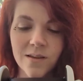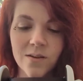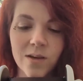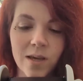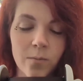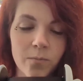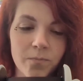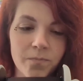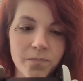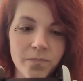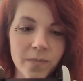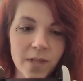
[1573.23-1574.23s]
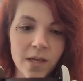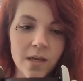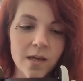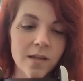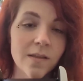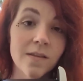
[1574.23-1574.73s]
Okay,
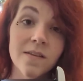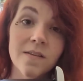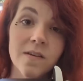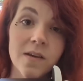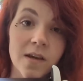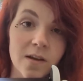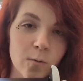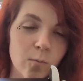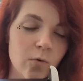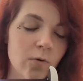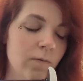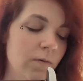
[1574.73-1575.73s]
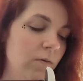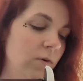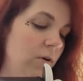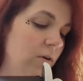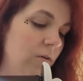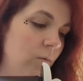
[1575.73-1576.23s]
this is a yet unproven
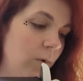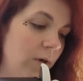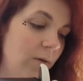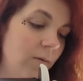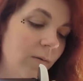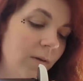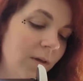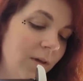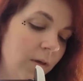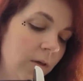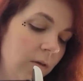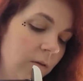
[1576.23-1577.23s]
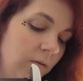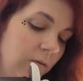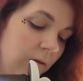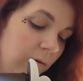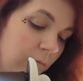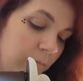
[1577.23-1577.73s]
trigger as well.
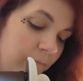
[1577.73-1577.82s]
So,